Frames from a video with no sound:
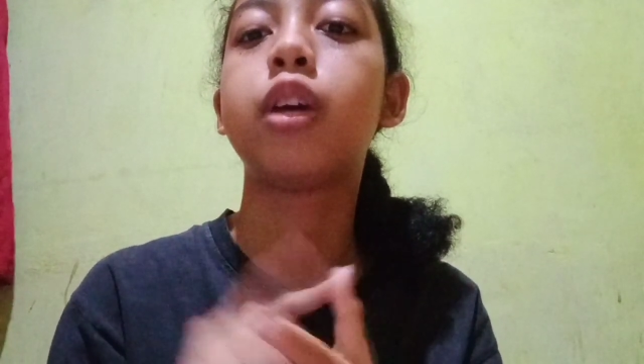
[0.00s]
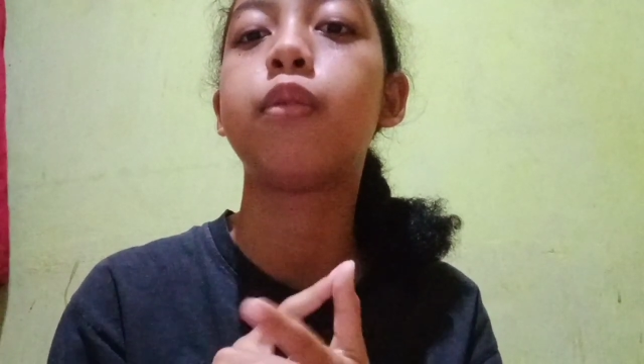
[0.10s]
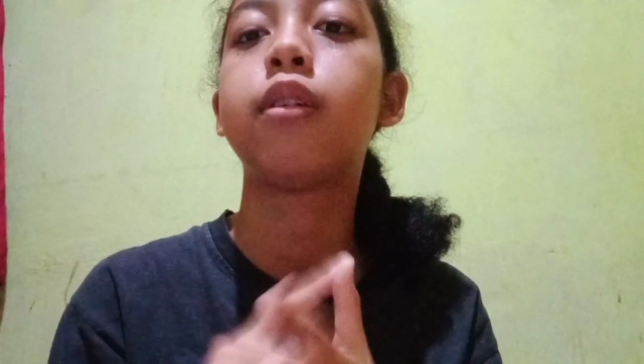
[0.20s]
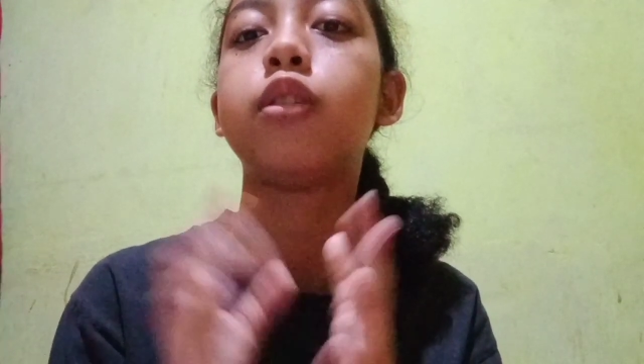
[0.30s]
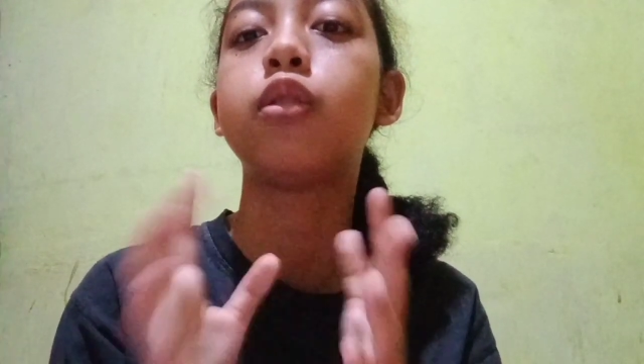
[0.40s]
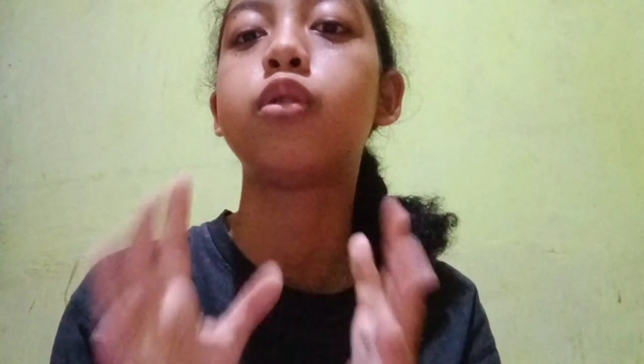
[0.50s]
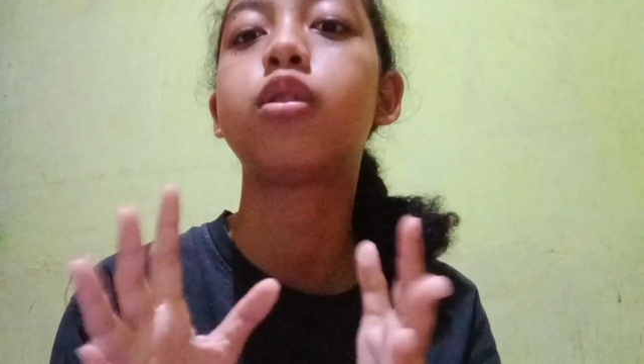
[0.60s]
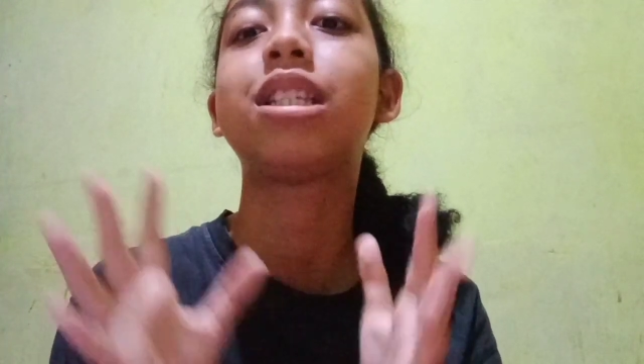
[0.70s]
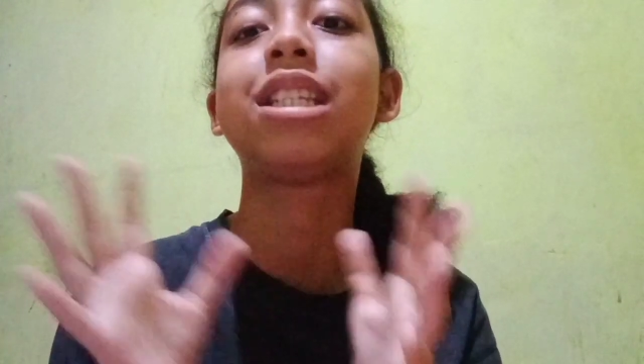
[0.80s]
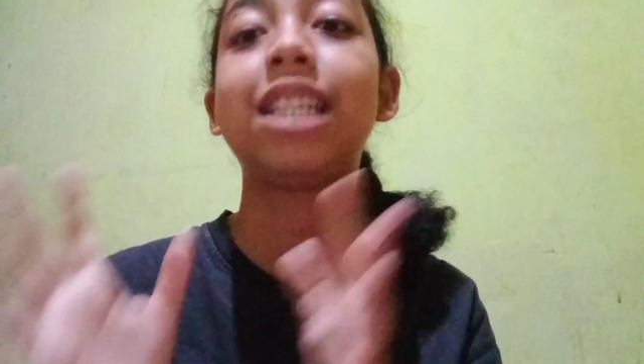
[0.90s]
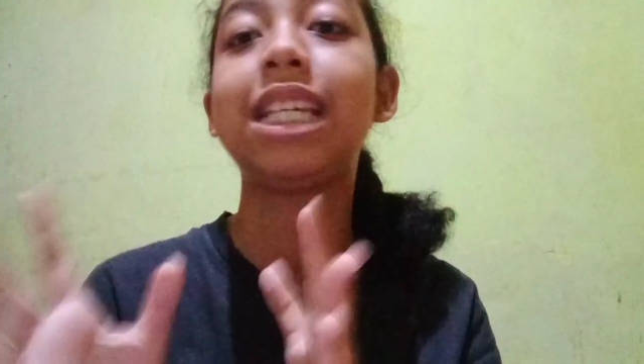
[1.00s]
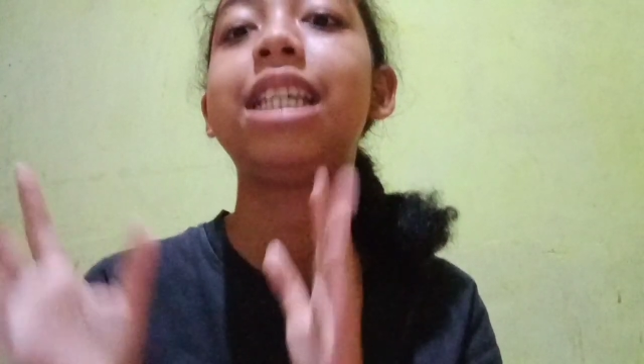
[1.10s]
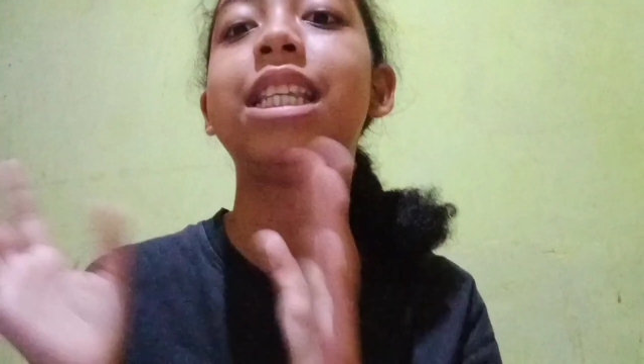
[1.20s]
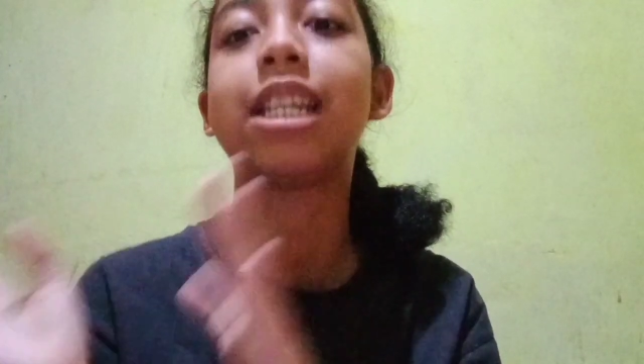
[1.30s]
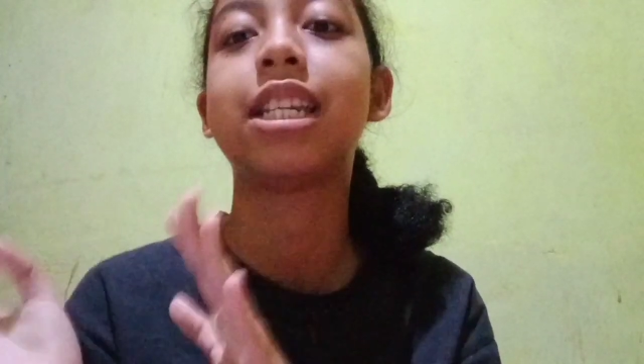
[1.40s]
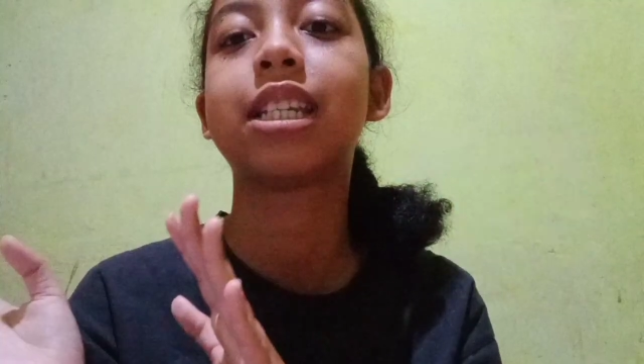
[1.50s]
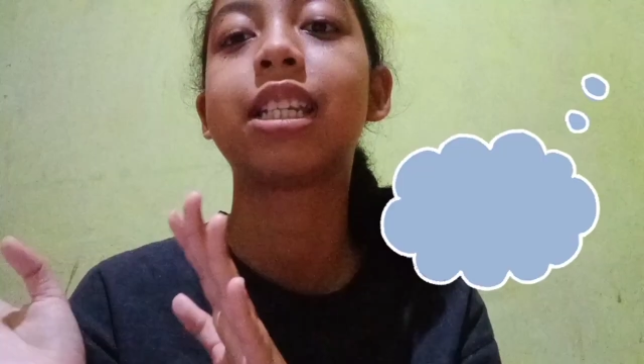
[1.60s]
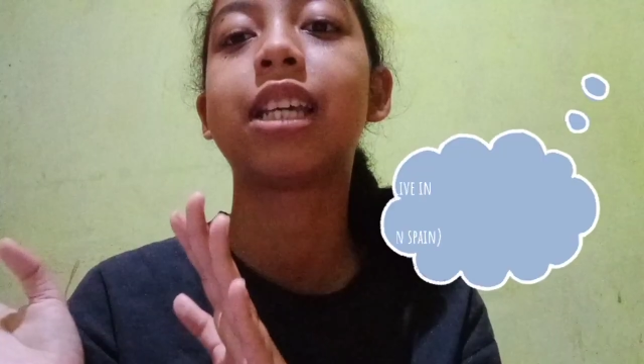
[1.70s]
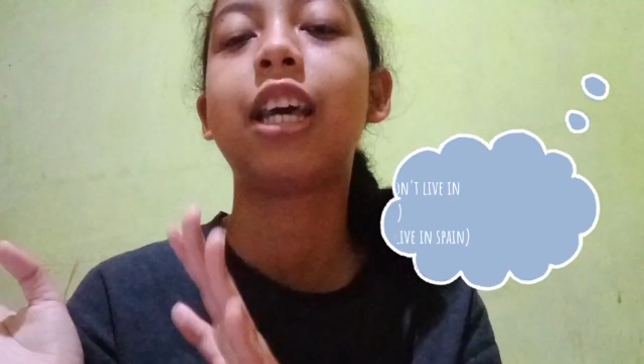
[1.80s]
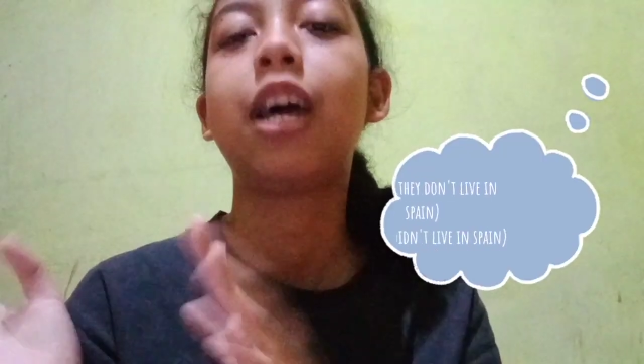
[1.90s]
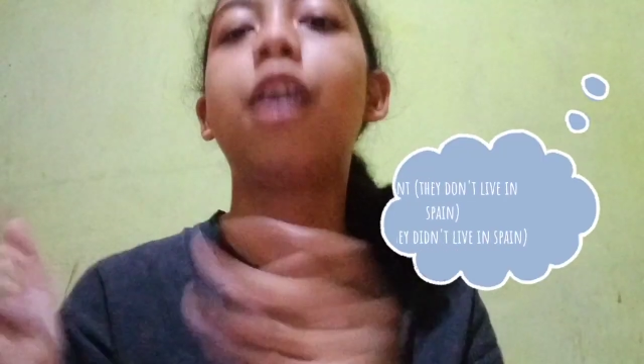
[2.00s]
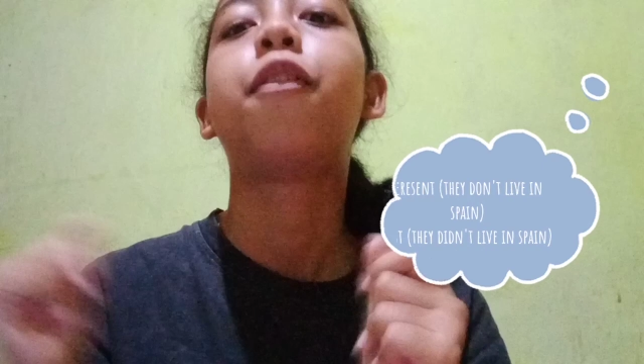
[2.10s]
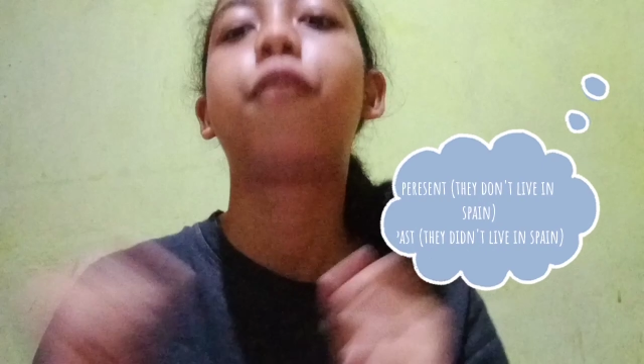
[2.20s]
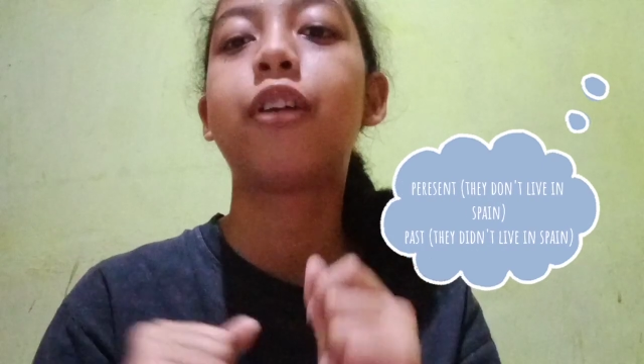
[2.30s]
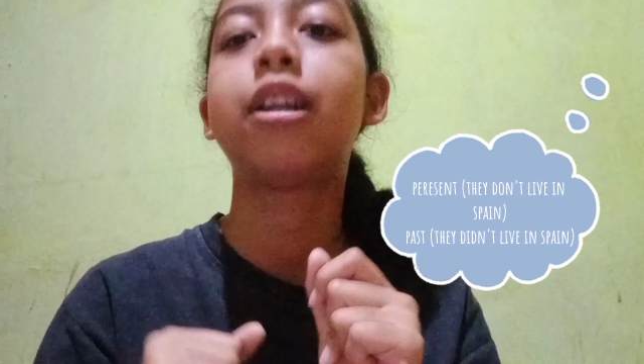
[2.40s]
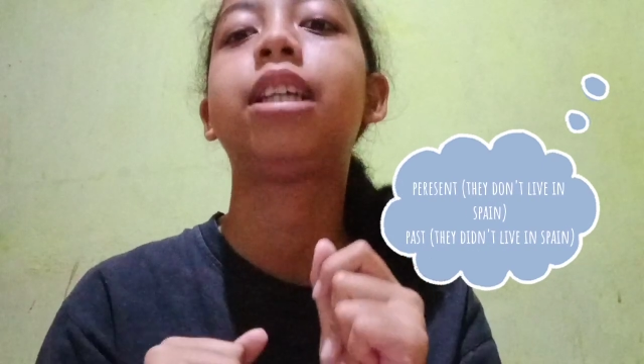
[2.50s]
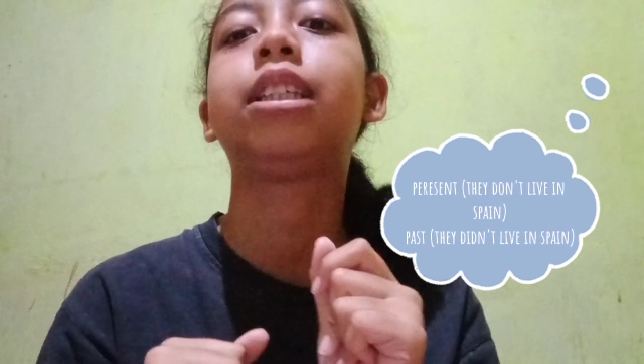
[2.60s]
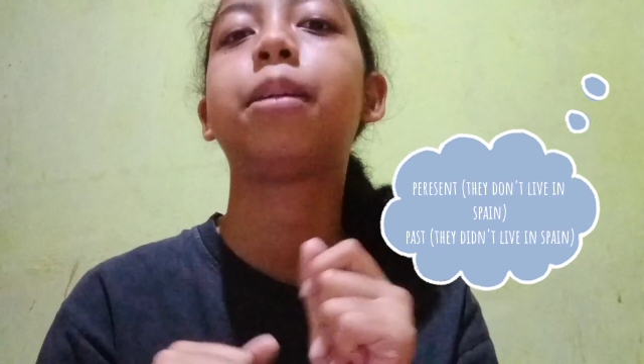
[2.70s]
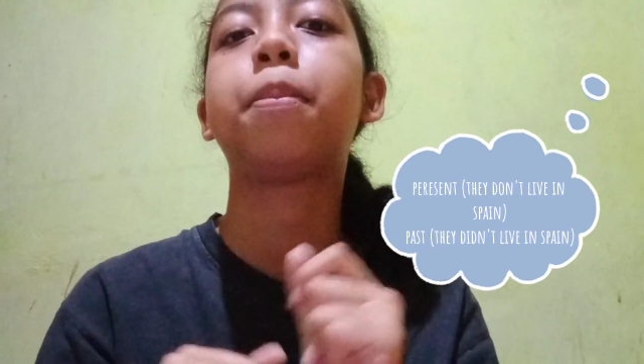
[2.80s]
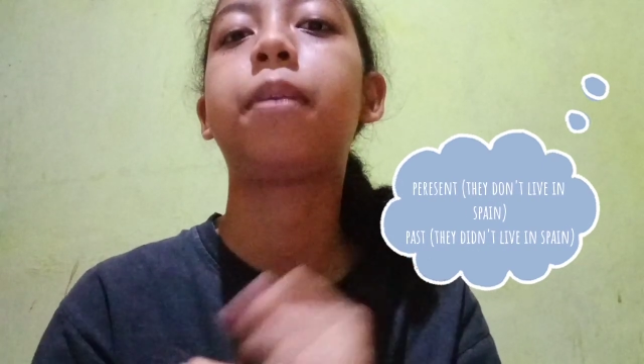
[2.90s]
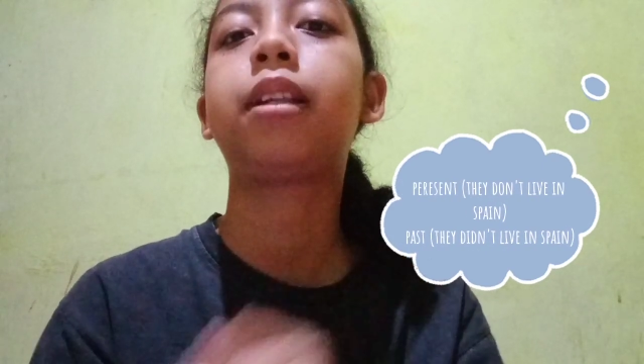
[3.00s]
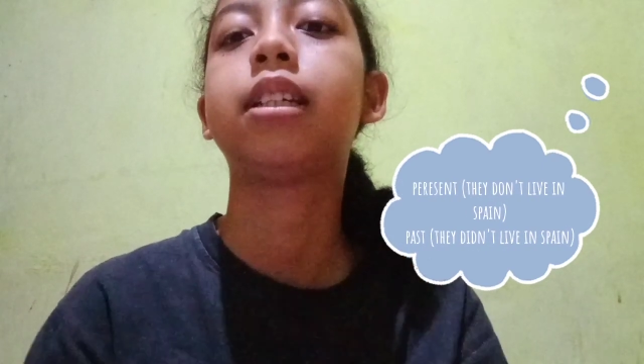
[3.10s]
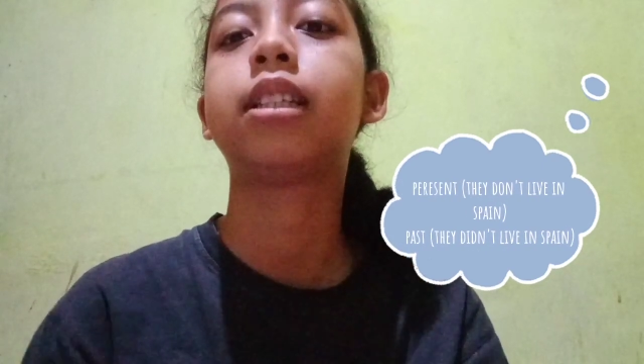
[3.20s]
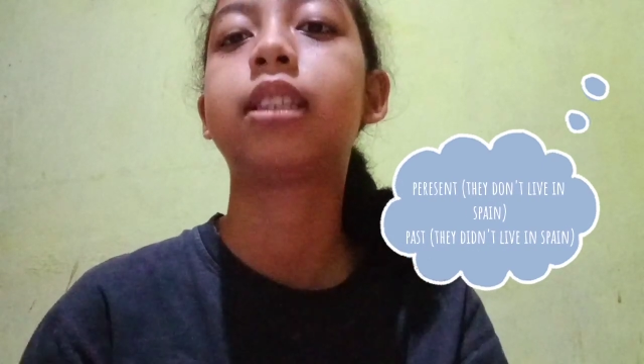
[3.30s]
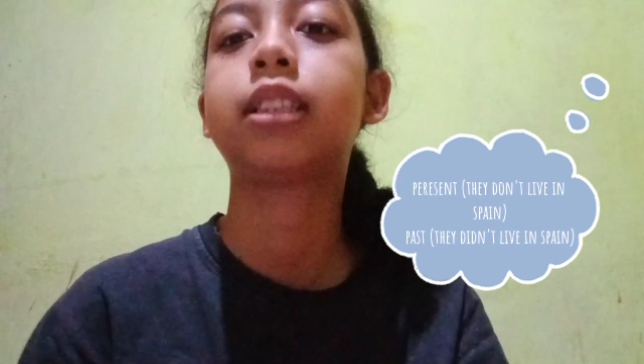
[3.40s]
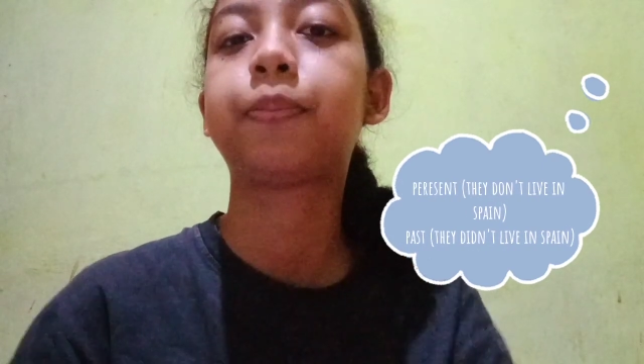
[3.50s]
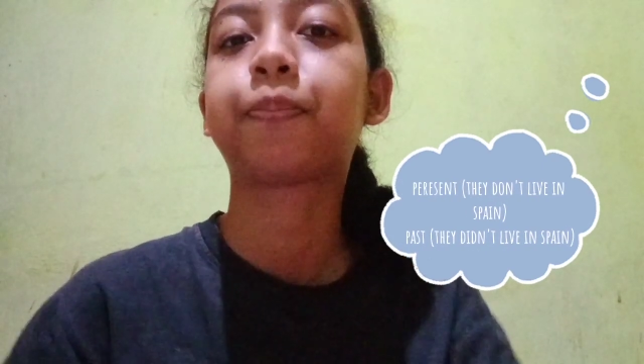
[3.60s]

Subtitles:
we use did. For the example is,